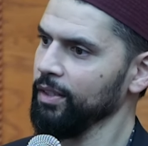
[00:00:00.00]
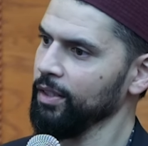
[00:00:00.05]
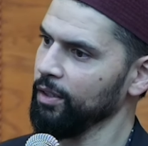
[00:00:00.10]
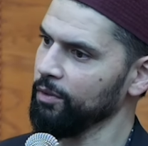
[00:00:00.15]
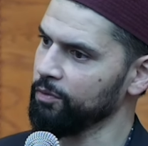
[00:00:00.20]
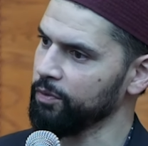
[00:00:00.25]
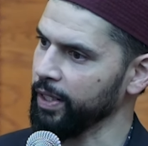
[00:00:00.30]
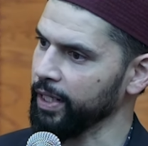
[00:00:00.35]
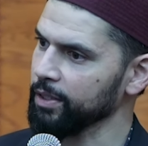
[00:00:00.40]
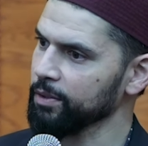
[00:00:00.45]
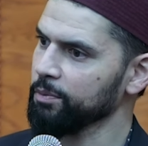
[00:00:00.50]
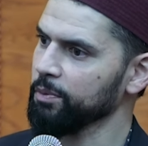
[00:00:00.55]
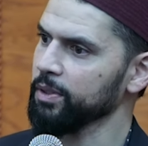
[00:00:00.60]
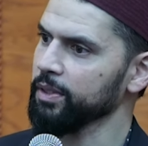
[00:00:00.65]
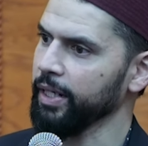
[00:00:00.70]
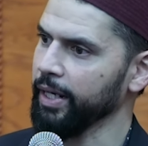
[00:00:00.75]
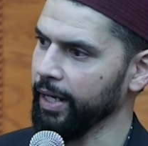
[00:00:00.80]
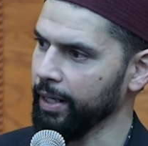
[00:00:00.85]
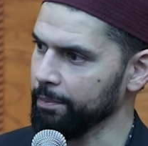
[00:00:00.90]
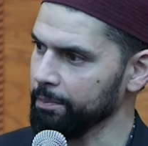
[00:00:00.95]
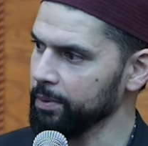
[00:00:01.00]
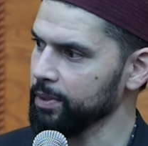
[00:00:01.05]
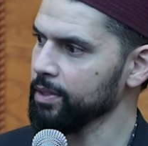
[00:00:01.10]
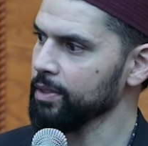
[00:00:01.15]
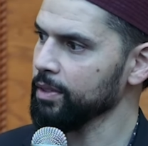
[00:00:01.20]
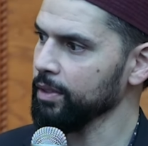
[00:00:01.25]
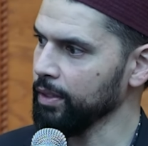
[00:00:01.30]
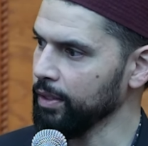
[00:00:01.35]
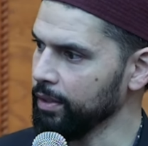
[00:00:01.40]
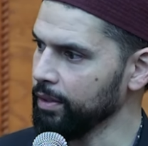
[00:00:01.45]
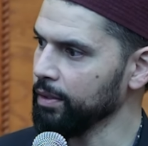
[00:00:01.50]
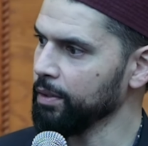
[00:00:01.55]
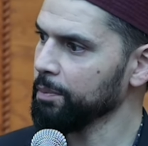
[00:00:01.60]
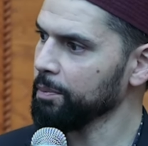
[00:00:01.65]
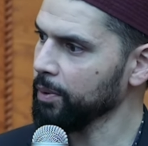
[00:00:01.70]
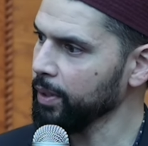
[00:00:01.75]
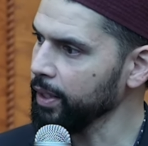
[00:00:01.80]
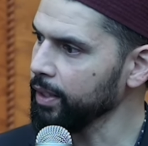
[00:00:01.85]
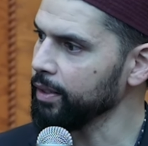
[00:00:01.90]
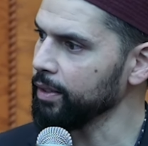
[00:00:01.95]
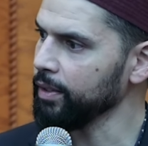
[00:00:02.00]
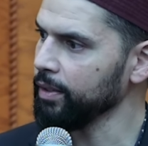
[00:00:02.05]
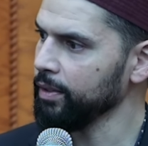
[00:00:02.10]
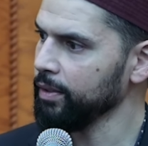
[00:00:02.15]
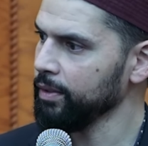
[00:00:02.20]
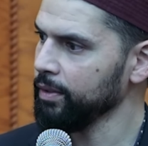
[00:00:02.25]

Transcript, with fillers: affect what happens in the prayer.